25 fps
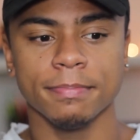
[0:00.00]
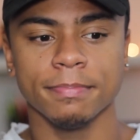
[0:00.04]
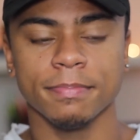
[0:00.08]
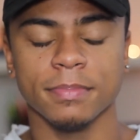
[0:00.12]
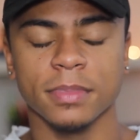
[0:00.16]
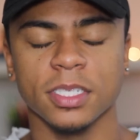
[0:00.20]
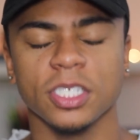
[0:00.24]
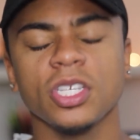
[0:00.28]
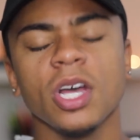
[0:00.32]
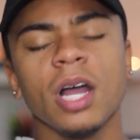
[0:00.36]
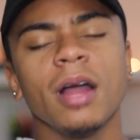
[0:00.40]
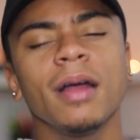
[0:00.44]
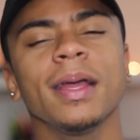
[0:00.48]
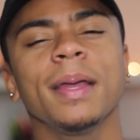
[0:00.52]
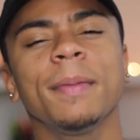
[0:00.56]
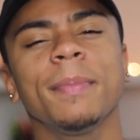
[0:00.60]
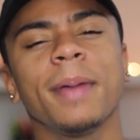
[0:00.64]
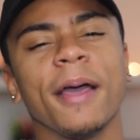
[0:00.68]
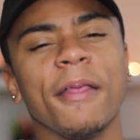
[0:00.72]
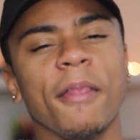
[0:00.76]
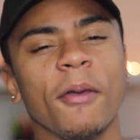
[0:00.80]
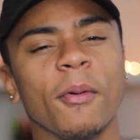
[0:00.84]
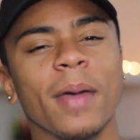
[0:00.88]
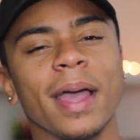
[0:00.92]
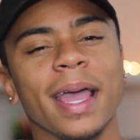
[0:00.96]
Sorry,
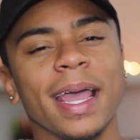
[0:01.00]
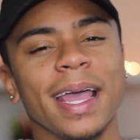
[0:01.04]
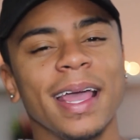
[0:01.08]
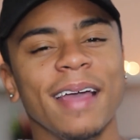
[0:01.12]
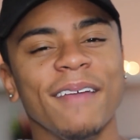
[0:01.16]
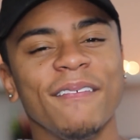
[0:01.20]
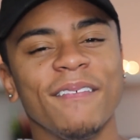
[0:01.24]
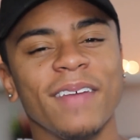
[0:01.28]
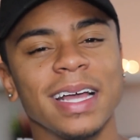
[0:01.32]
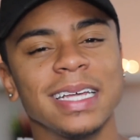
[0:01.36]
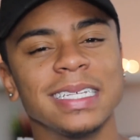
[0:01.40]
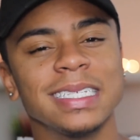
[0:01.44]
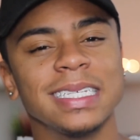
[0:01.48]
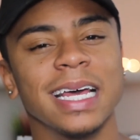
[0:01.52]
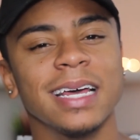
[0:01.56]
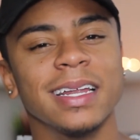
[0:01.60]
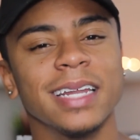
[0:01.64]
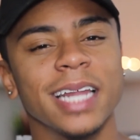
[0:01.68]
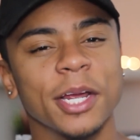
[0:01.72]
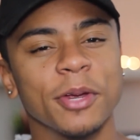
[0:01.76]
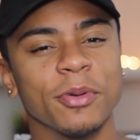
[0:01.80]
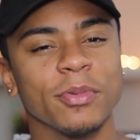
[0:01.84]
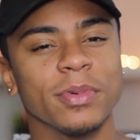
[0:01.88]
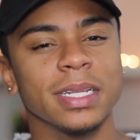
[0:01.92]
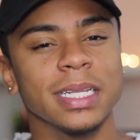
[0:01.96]
by the way, if I sound
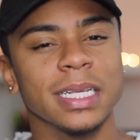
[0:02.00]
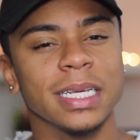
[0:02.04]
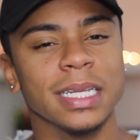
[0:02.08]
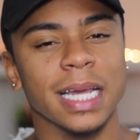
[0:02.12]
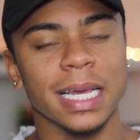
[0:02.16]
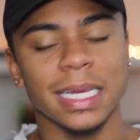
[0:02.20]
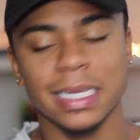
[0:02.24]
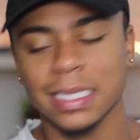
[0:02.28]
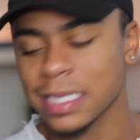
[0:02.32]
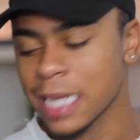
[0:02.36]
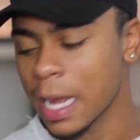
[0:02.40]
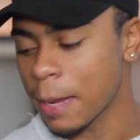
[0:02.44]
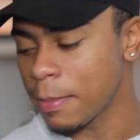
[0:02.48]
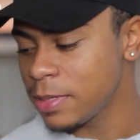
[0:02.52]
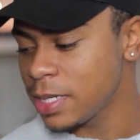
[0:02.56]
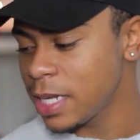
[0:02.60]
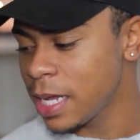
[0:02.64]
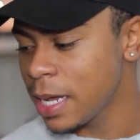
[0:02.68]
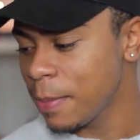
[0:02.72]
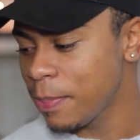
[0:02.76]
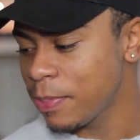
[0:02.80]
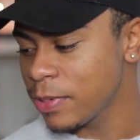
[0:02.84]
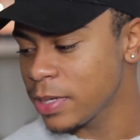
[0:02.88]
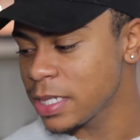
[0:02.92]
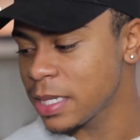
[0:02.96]
like really stopped
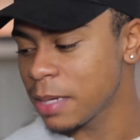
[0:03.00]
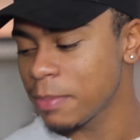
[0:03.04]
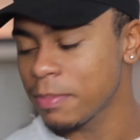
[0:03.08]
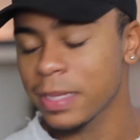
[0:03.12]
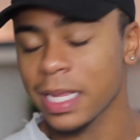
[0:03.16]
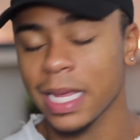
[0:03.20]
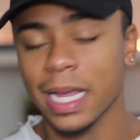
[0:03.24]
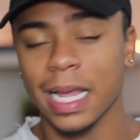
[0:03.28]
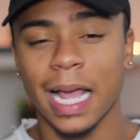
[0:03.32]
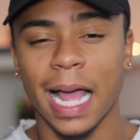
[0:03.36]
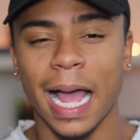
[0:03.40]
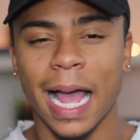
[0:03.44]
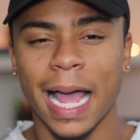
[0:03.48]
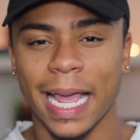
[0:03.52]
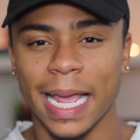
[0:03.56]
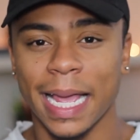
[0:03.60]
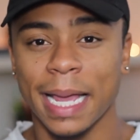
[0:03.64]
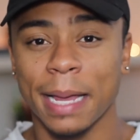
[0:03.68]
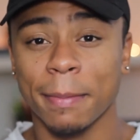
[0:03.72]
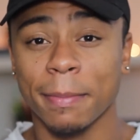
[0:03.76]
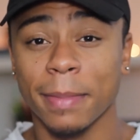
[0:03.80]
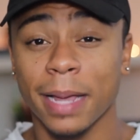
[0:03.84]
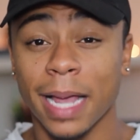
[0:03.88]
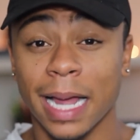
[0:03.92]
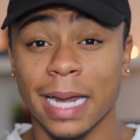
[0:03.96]
up or something. I
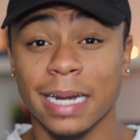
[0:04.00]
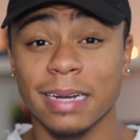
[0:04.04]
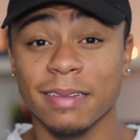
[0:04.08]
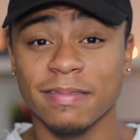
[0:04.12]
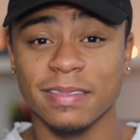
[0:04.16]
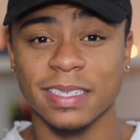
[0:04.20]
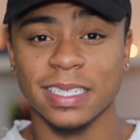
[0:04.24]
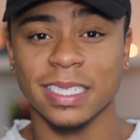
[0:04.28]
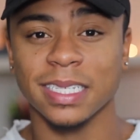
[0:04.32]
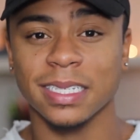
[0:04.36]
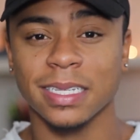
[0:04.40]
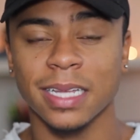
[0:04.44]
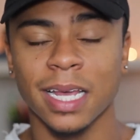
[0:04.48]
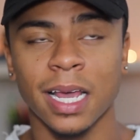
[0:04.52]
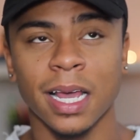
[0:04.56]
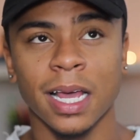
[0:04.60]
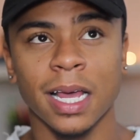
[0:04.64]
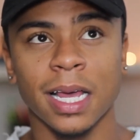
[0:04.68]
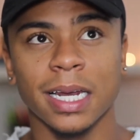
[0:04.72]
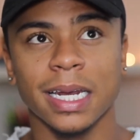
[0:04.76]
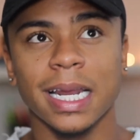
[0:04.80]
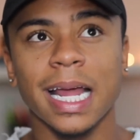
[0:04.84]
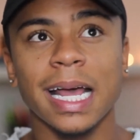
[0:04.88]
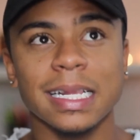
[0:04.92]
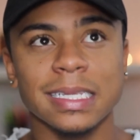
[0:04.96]
am kind of
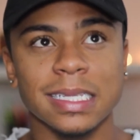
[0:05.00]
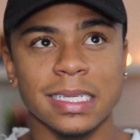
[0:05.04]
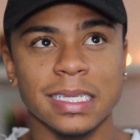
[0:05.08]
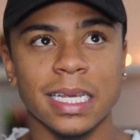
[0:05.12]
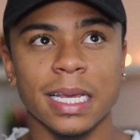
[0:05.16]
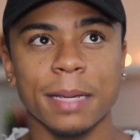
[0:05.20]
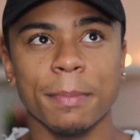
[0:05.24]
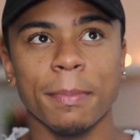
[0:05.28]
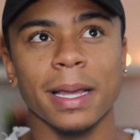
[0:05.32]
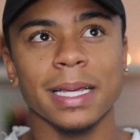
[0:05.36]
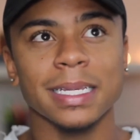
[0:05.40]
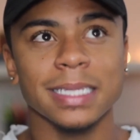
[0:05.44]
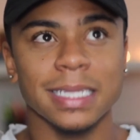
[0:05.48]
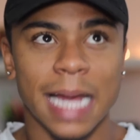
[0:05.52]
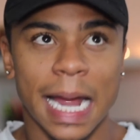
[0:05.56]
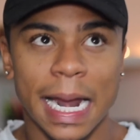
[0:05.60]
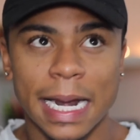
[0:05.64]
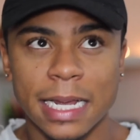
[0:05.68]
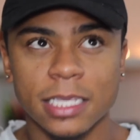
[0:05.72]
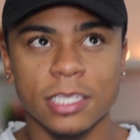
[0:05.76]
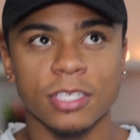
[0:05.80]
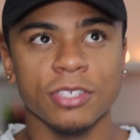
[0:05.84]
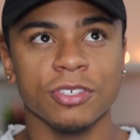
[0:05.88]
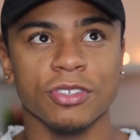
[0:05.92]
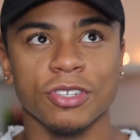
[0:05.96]
not sick. My
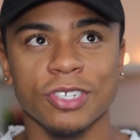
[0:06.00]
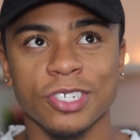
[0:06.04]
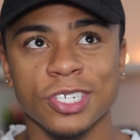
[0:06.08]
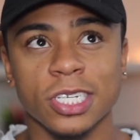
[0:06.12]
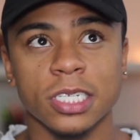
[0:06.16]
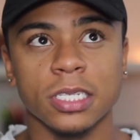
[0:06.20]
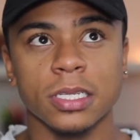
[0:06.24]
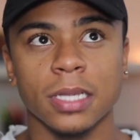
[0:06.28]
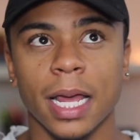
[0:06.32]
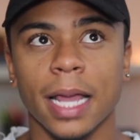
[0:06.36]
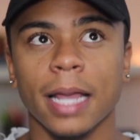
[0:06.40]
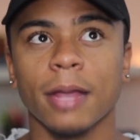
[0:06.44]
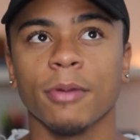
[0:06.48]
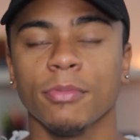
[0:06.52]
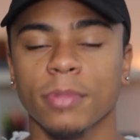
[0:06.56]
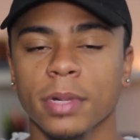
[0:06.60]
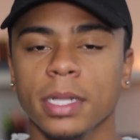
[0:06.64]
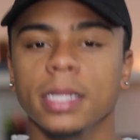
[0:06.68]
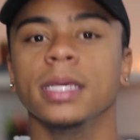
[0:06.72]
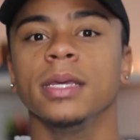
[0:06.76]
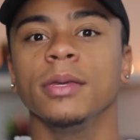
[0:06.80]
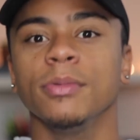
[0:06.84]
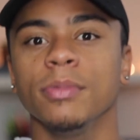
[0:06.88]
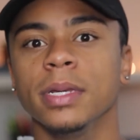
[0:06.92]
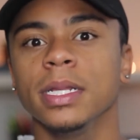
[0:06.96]
sinuses are just
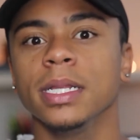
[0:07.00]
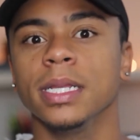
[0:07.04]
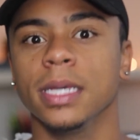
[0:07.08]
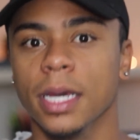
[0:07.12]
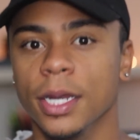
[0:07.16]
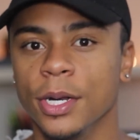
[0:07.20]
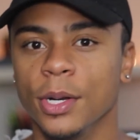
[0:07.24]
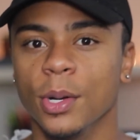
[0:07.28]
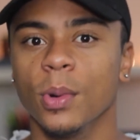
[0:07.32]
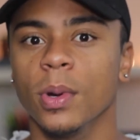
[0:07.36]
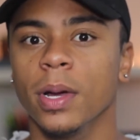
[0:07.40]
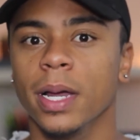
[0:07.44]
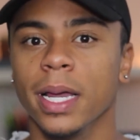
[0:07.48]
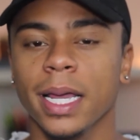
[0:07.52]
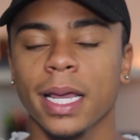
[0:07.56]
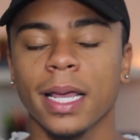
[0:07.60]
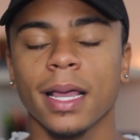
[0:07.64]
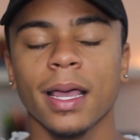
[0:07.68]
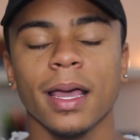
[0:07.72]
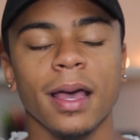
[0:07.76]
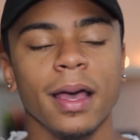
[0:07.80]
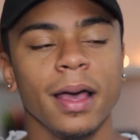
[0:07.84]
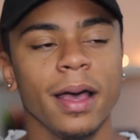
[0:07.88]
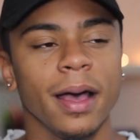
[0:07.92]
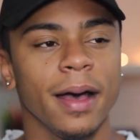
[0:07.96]
really, really annoying.
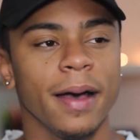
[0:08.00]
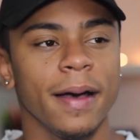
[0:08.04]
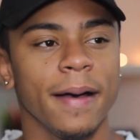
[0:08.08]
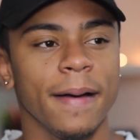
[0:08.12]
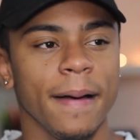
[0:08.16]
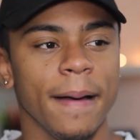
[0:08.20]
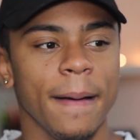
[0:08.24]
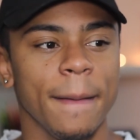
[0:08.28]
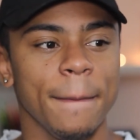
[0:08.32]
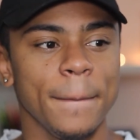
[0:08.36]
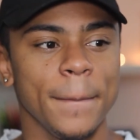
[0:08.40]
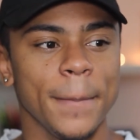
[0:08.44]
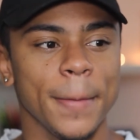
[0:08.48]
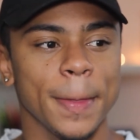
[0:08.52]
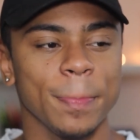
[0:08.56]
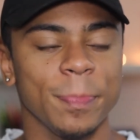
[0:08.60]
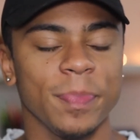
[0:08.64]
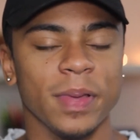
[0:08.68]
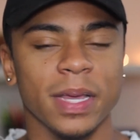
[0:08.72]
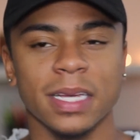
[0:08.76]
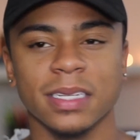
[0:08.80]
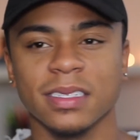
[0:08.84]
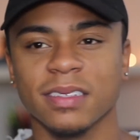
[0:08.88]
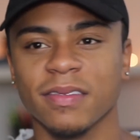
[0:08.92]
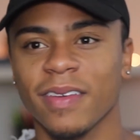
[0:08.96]

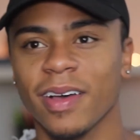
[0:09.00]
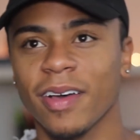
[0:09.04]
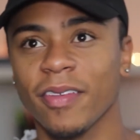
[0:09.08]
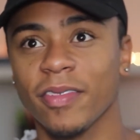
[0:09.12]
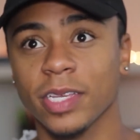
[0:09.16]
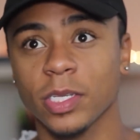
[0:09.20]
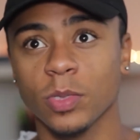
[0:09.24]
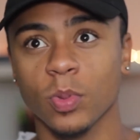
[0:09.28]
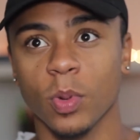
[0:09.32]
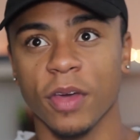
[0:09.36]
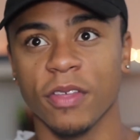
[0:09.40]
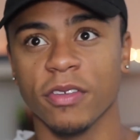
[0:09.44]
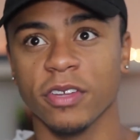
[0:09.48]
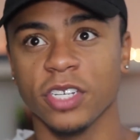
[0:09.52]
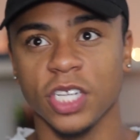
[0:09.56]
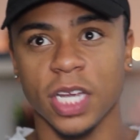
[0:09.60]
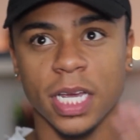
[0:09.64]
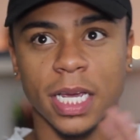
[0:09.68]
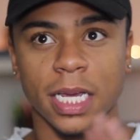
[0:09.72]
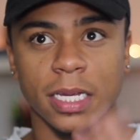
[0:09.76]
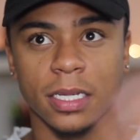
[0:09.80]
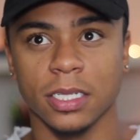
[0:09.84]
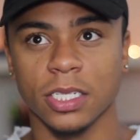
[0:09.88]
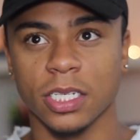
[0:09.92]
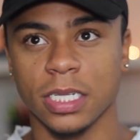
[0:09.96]
because of all this weather
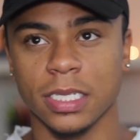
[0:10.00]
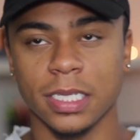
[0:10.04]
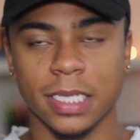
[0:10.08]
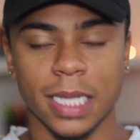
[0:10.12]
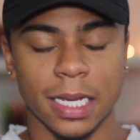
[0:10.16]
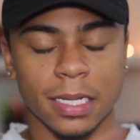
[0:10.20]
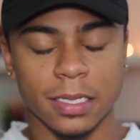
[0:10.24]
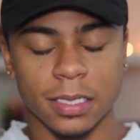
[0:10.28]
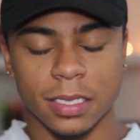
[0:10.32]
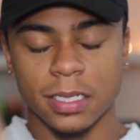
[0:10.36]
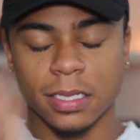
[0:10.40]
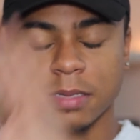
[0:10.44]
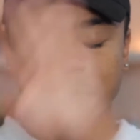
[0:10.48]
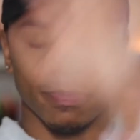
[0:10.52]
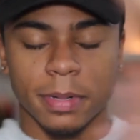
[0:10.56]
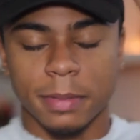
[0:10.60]
change in Texas.